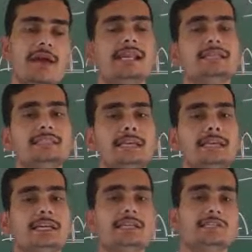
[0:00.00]
valid
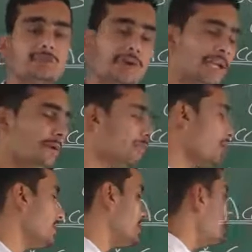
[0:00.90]
thing is very
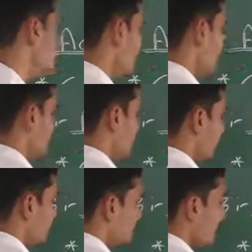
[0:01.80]
important. The
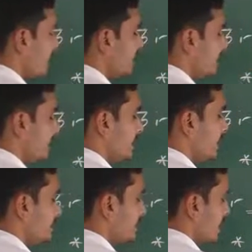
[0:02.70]
first valid thing
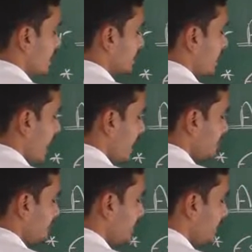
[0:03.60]
is the
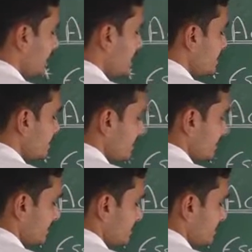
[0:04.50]
acceptance